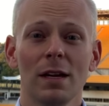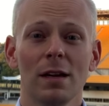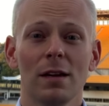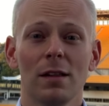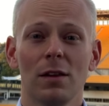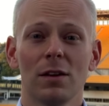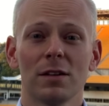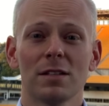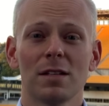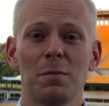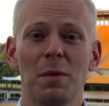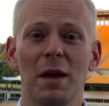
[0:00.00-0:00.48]

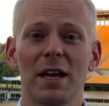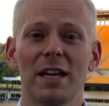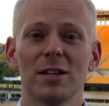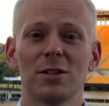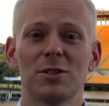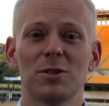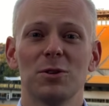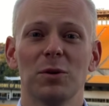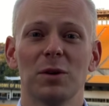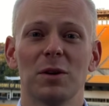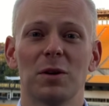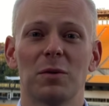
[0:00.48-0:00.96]
look to make
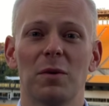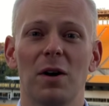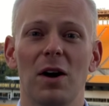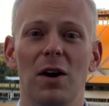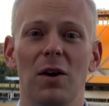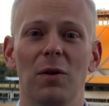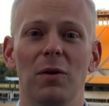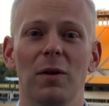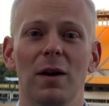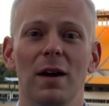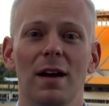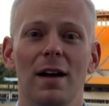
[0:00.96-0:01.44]
it two in a
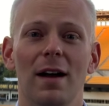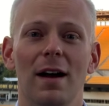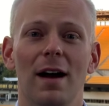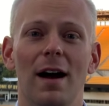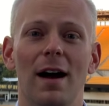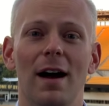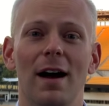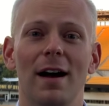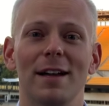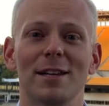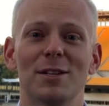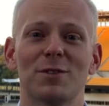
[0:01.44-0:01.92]
row
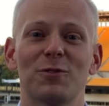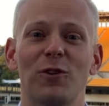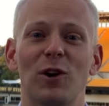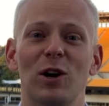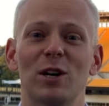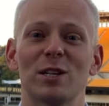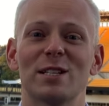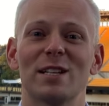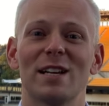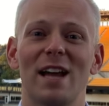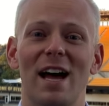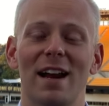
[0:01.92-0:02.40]
as
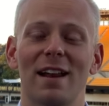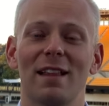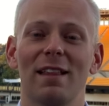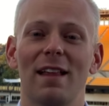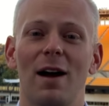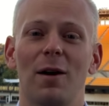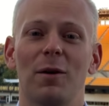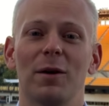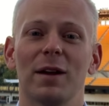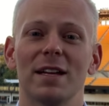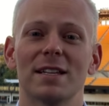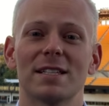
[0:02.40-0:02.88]
far as not
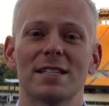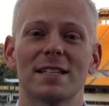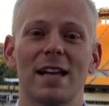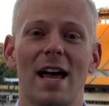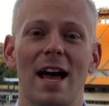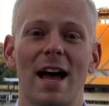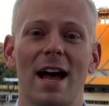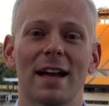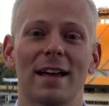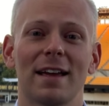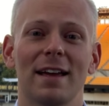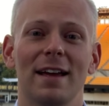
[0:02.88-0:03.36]
allowing a
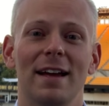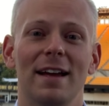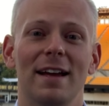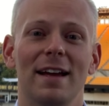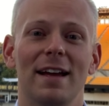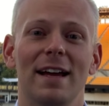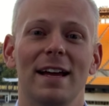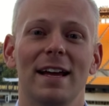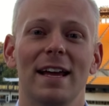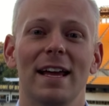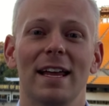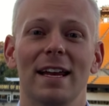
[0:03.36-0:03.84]
sack,
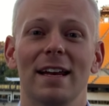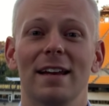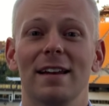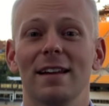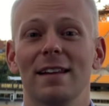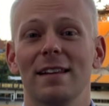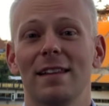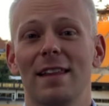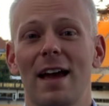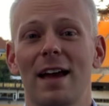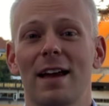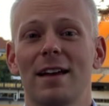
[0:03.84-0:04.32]
and
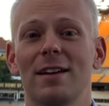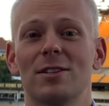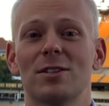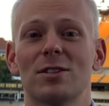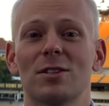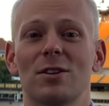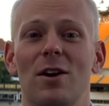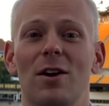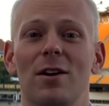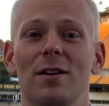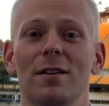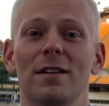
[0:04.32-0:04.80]
that could
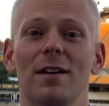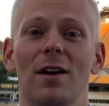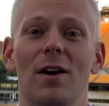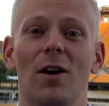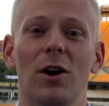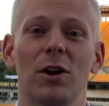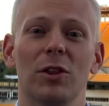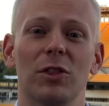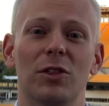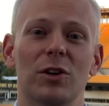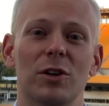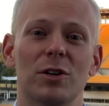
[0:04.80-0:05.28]
start
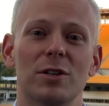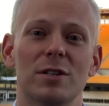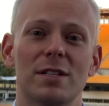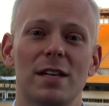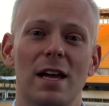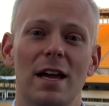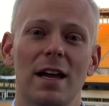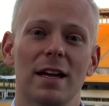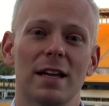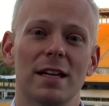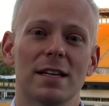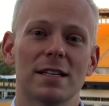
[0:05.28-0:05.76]
on
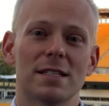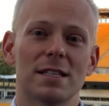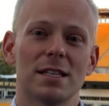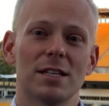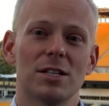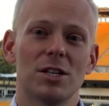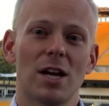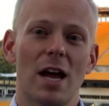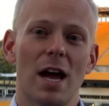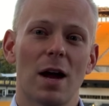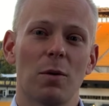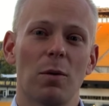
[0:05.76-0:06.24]
Thursday against the
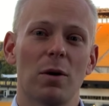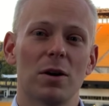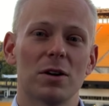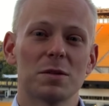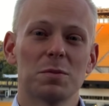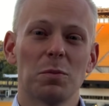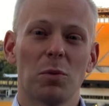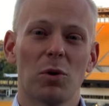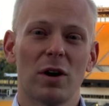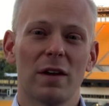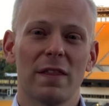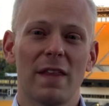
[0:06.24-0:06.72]

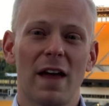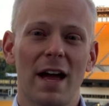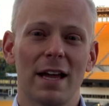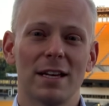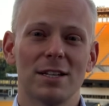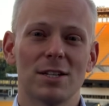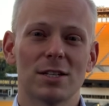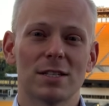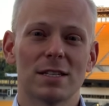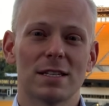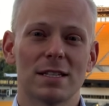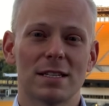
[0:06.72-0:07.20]
Jaguars. More on that
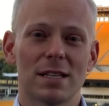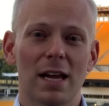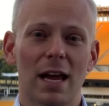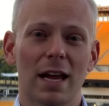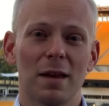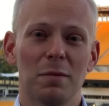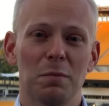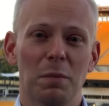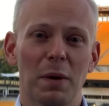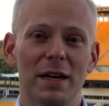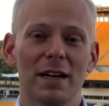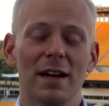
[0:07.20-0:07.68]
in just a
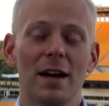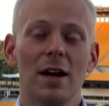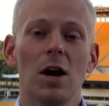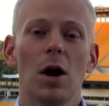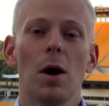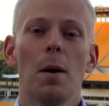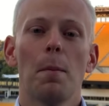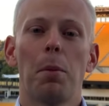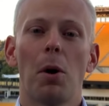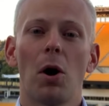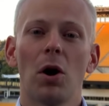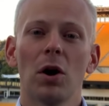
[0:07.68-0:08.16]
second. But
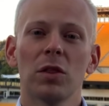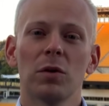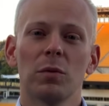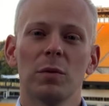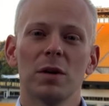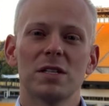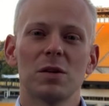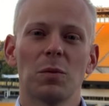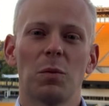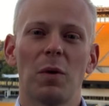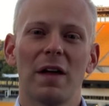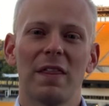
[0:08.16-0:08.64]
part of the
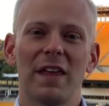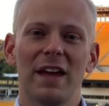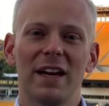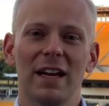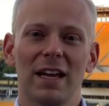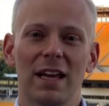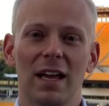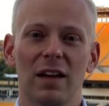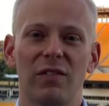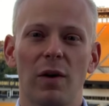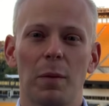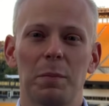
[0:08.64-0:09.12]
reason why they
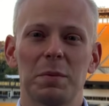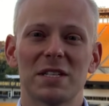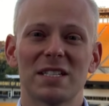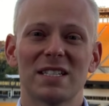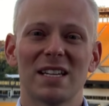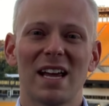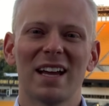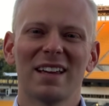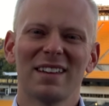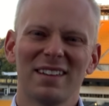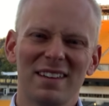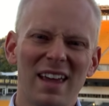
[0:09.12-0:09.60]
didn't give up a
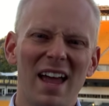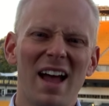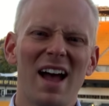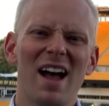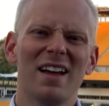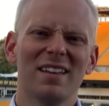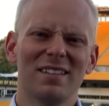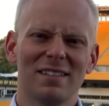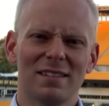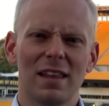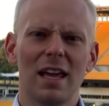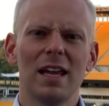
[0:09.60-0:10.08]
sack,
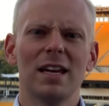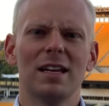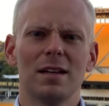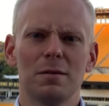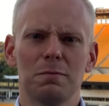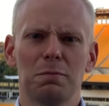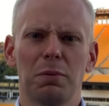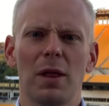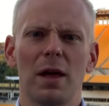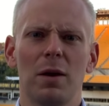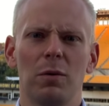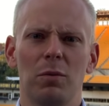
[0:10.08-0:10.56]
yeah, they
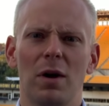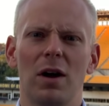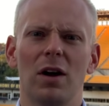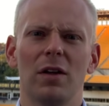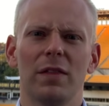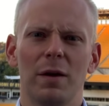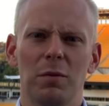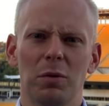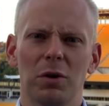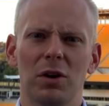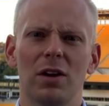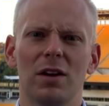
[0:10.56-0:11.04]
did play
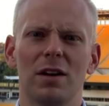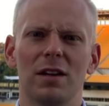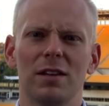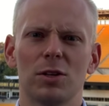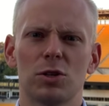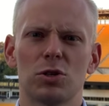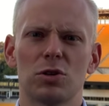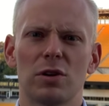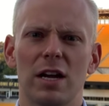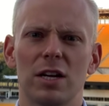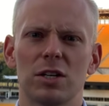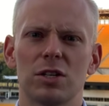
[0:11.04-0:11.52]
well. They were good in
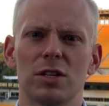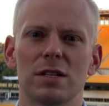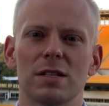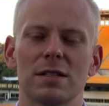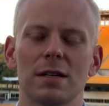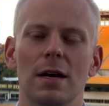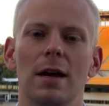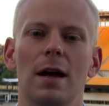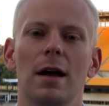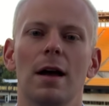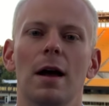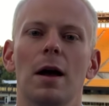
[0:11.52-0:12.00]
the trenches,